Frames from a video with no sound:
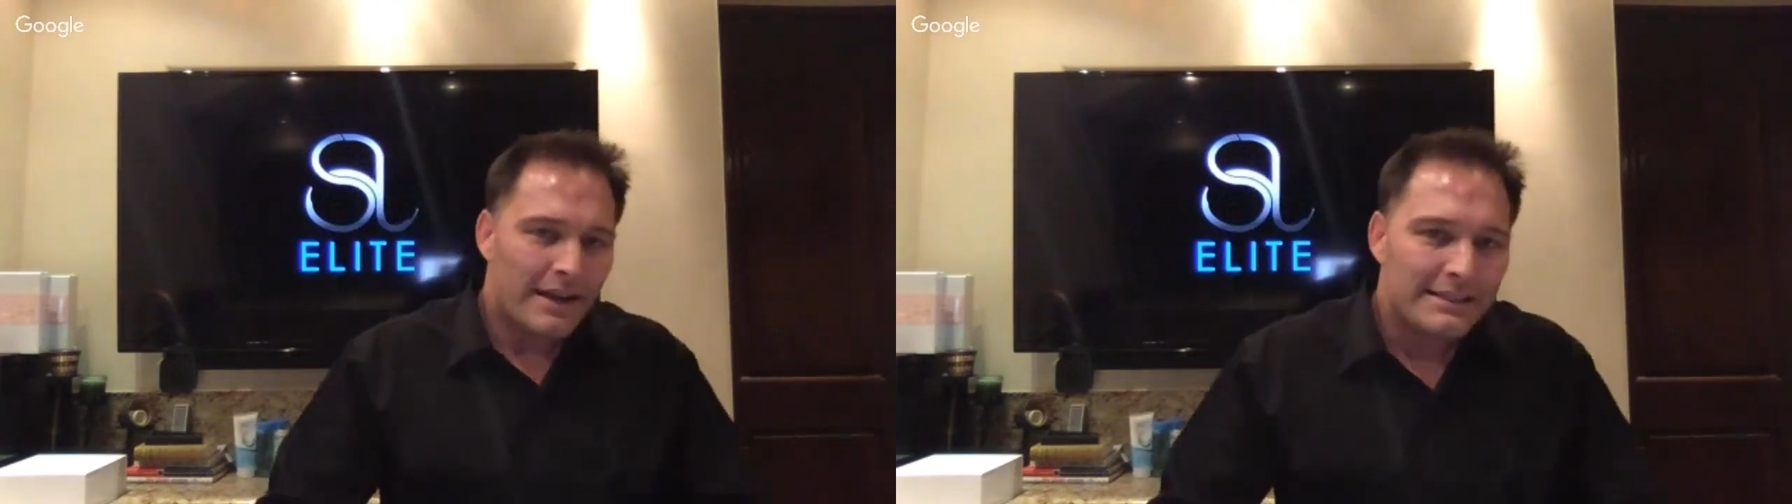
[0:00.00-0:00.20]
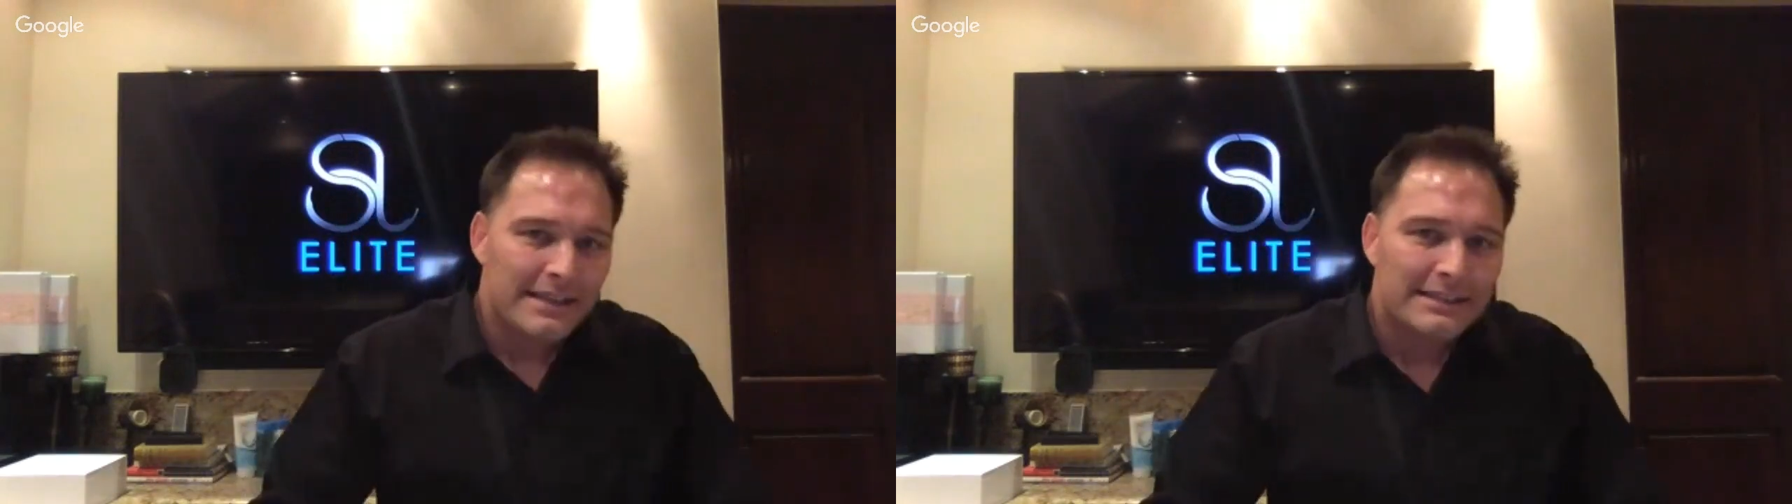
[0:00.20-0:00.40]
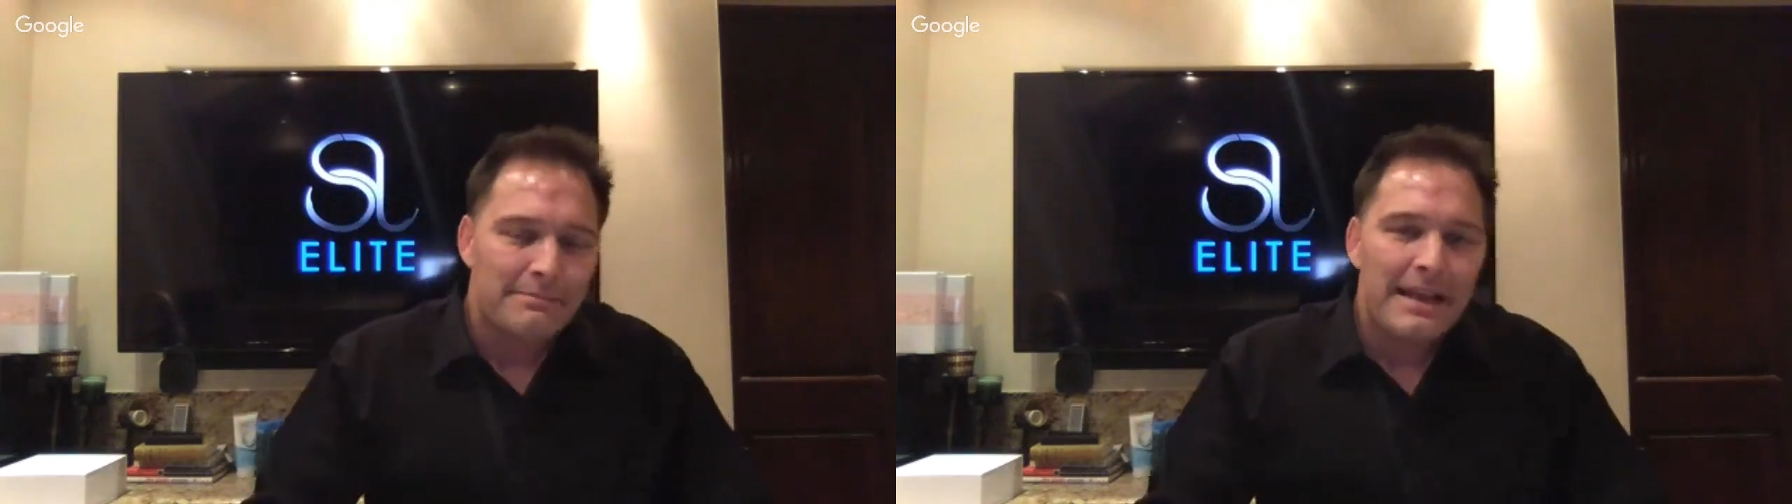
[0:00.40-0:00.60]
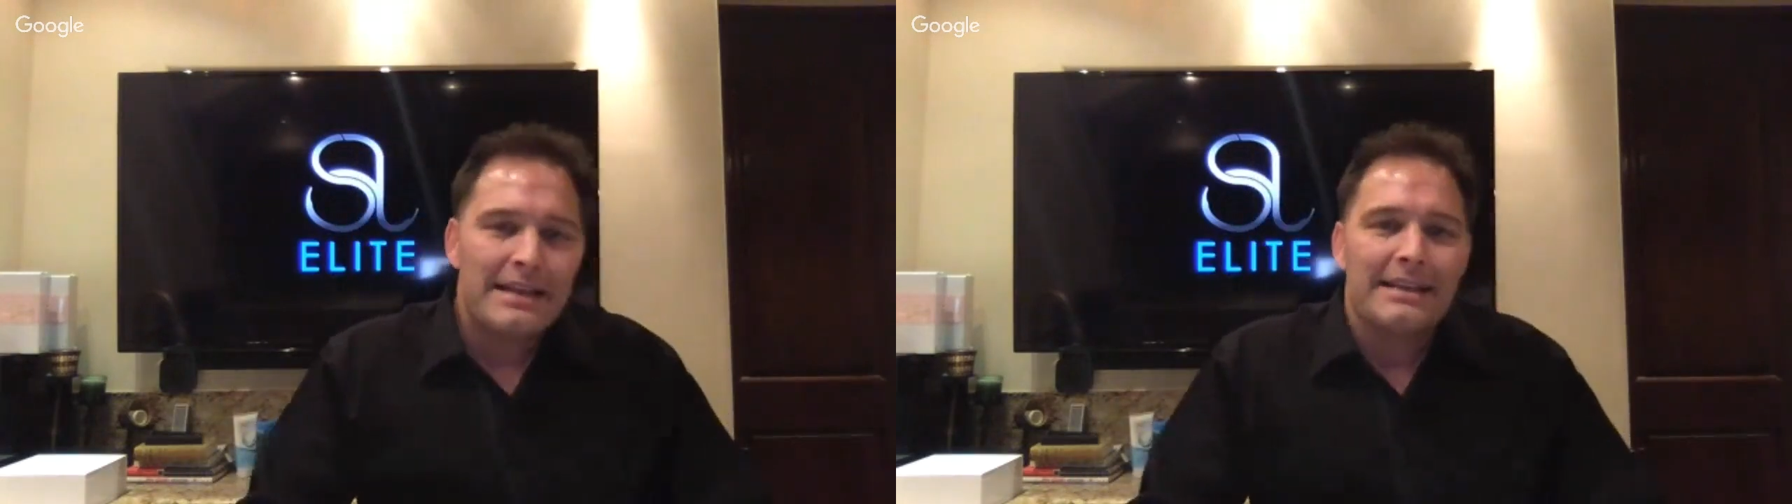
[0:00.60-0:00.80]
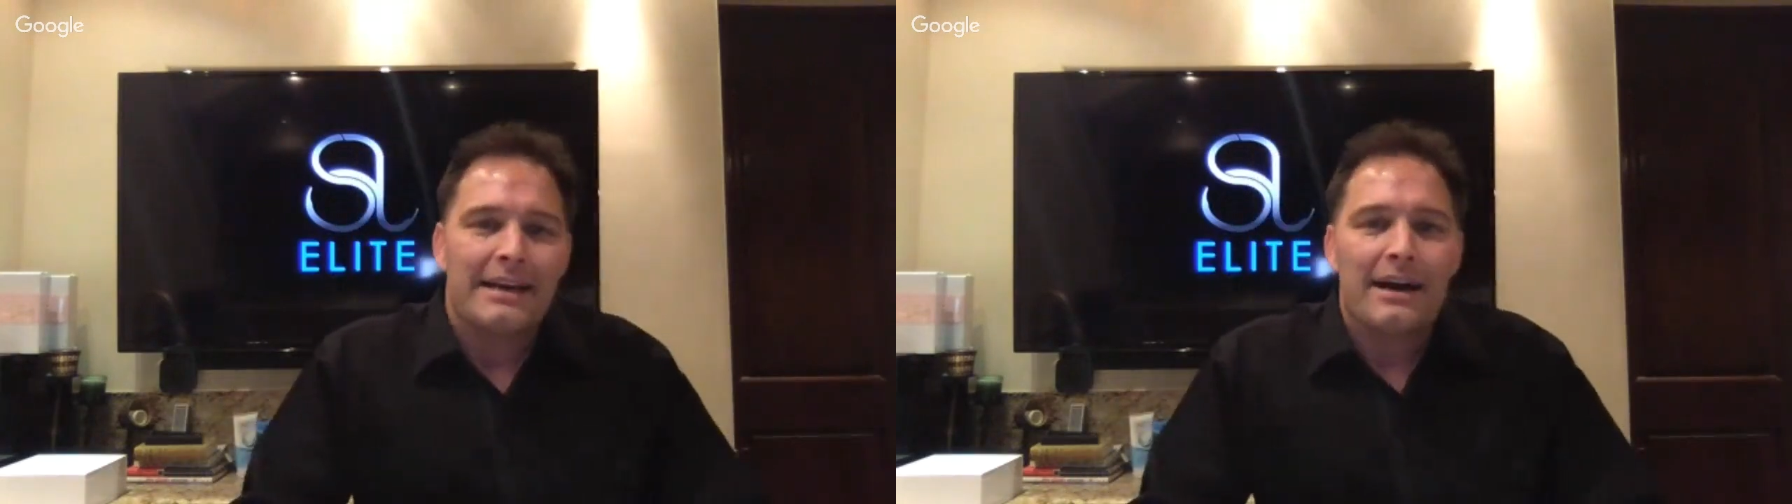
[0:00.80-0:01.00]

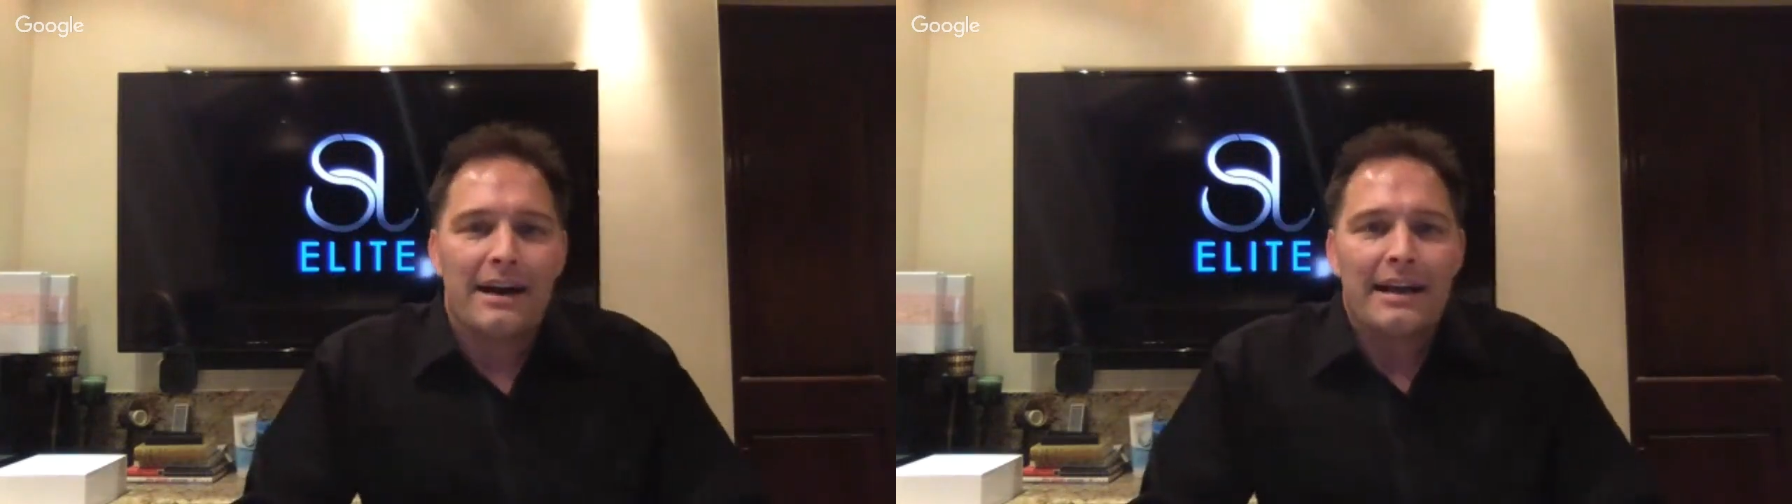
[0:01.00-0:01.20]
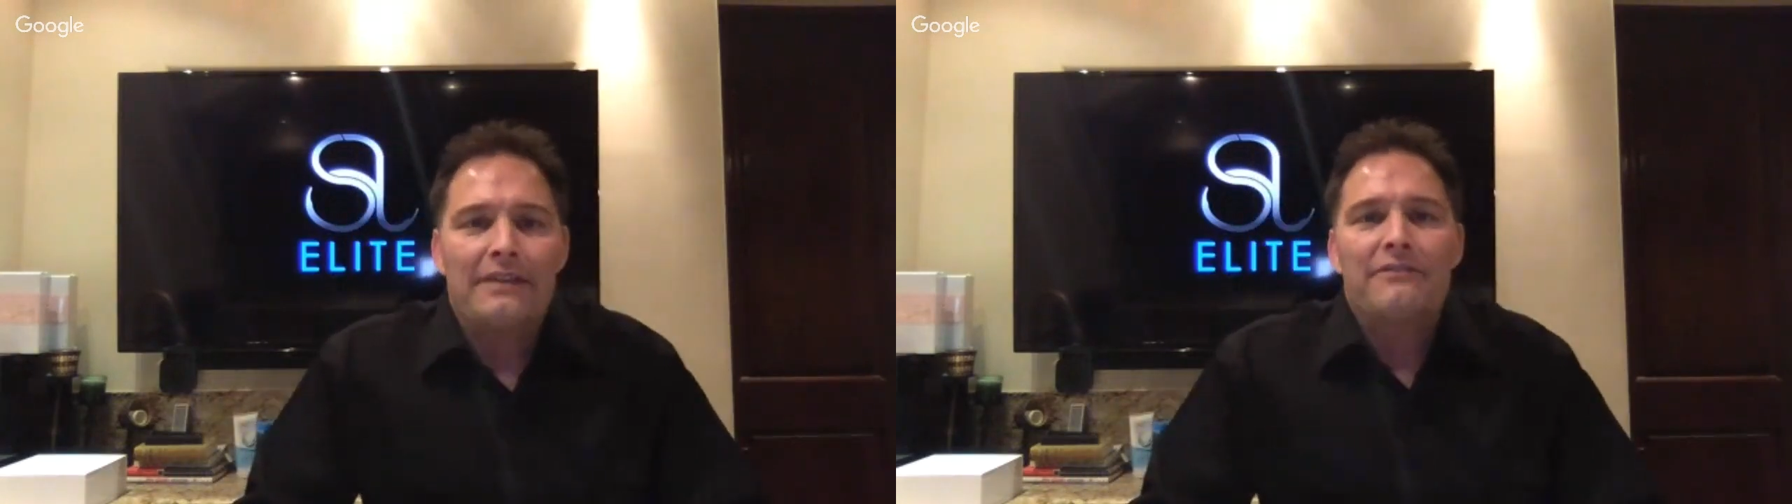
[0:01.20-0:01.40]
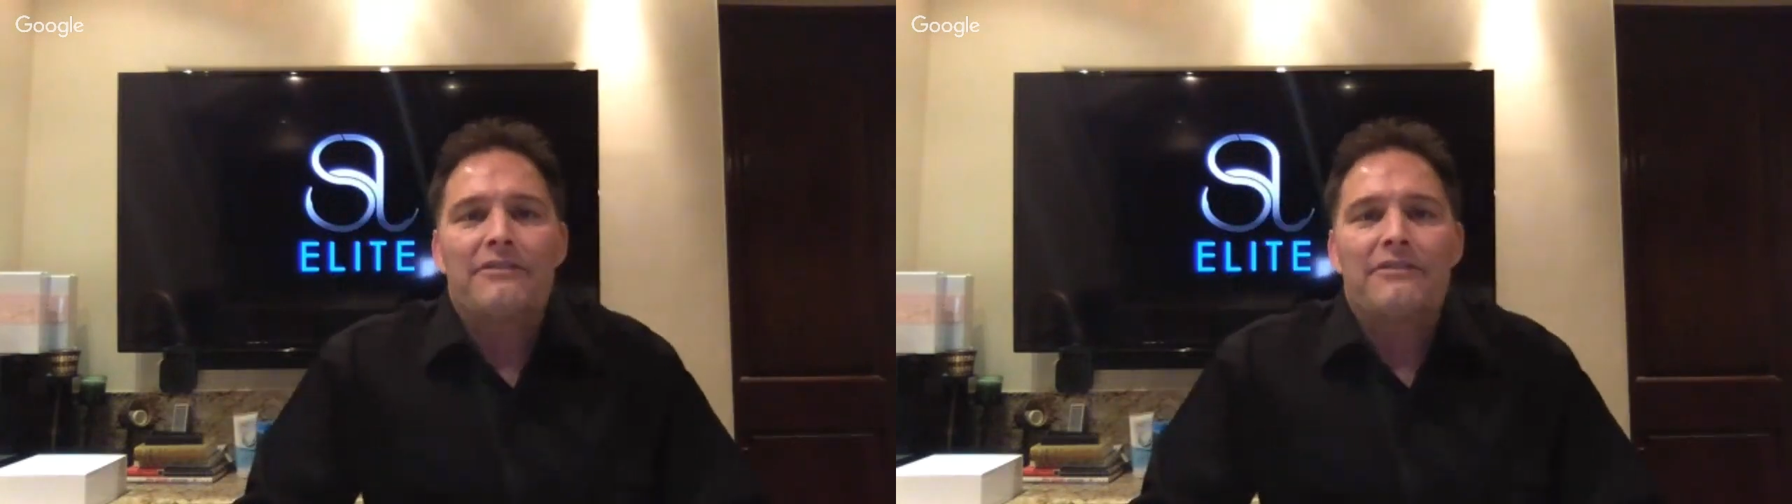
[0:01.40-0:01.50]
It's mainly